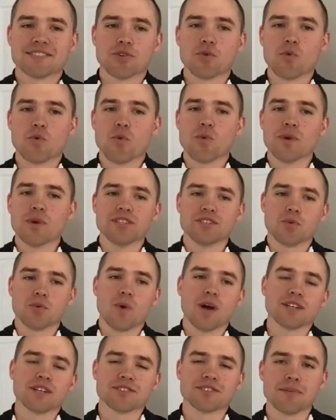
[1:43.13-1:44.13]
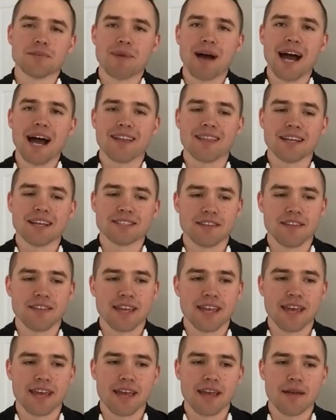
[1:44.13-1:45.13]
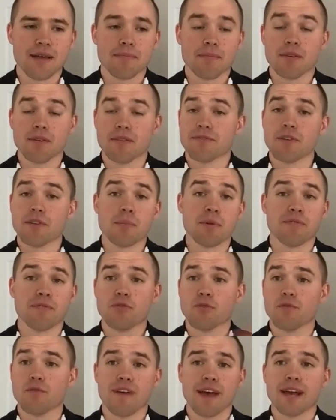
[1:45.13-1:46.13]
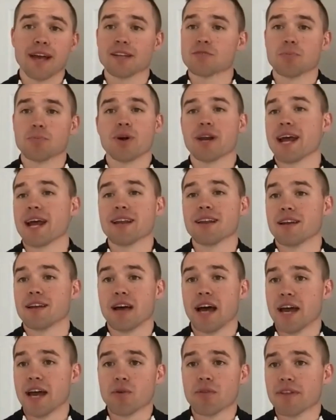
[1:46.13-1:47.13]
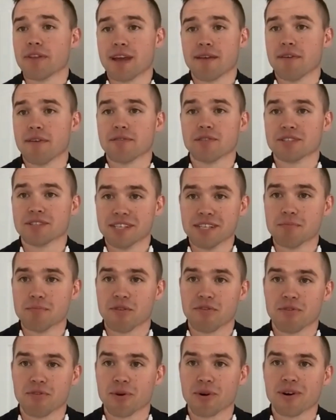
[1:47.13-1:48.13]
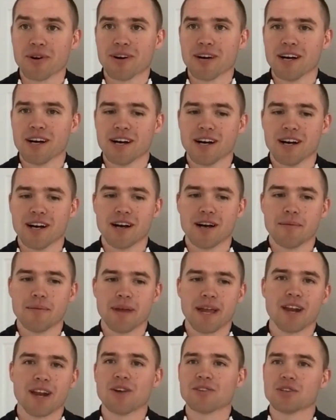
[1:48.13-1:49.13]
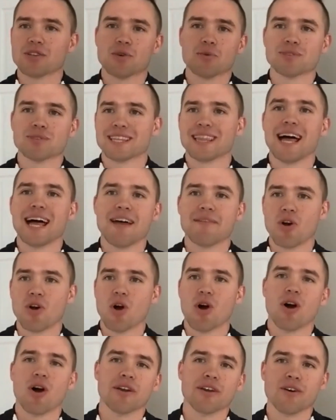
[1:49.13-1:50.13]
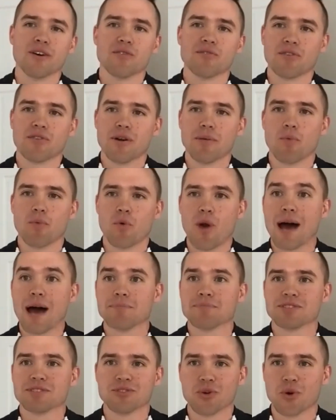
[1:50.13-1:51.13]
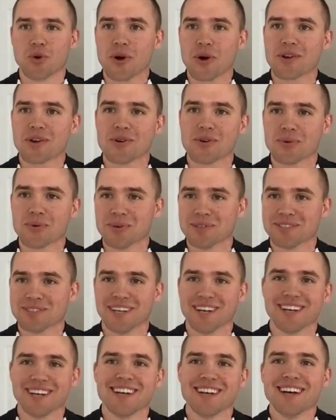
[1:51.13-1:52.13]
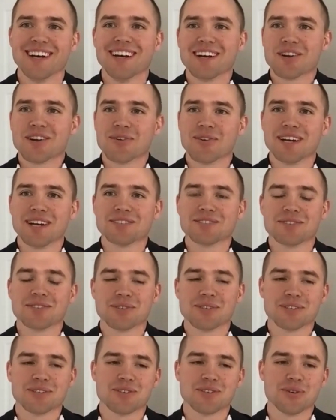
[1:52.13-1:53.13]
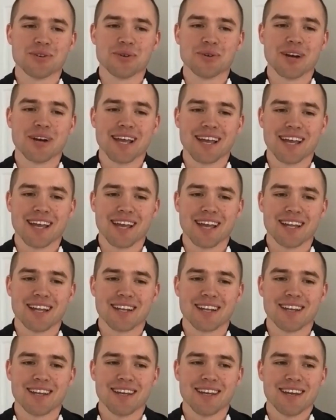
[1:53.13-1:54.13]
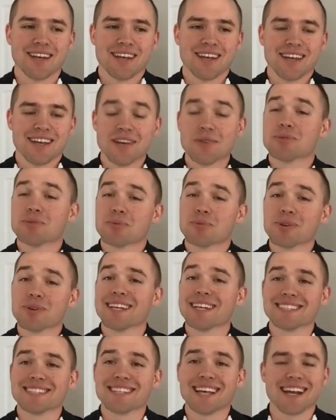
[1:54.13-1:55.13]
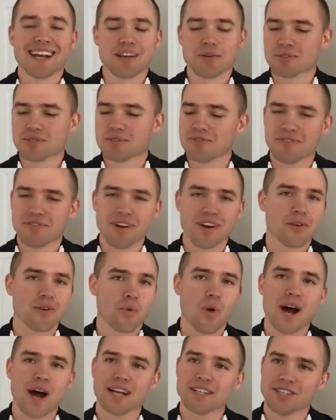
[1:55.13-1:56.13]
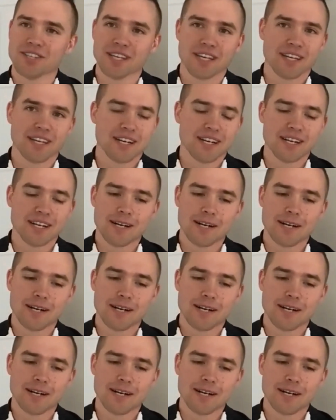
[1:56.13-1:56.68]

so we just watched some highlights of the game from a vantage point I don't think I've ever seen before. And also it was live audio from Rob Stork, who was a Grinnell student too. And it was really exciting. It was fun watching it.